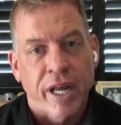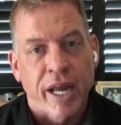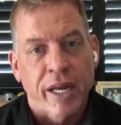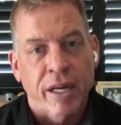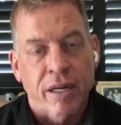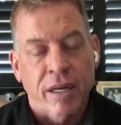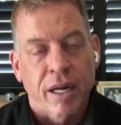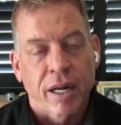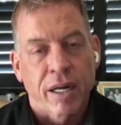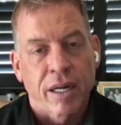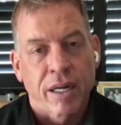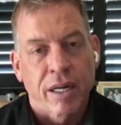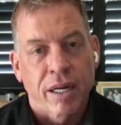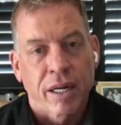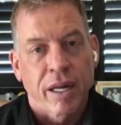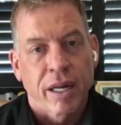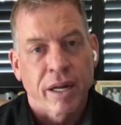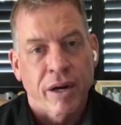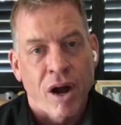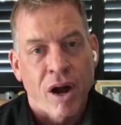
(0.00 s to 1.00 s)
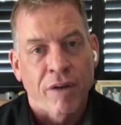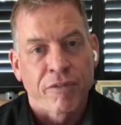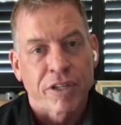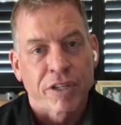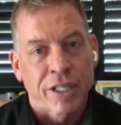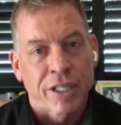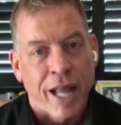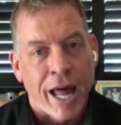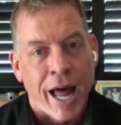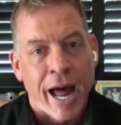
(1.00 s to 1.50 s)
like an
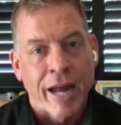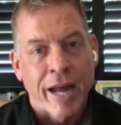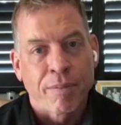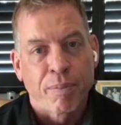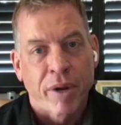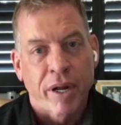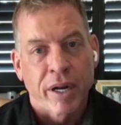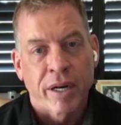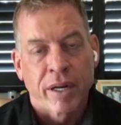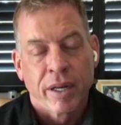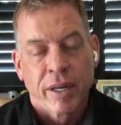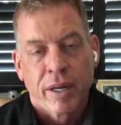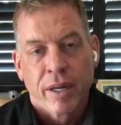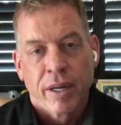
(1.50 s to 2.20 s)
awful lot. But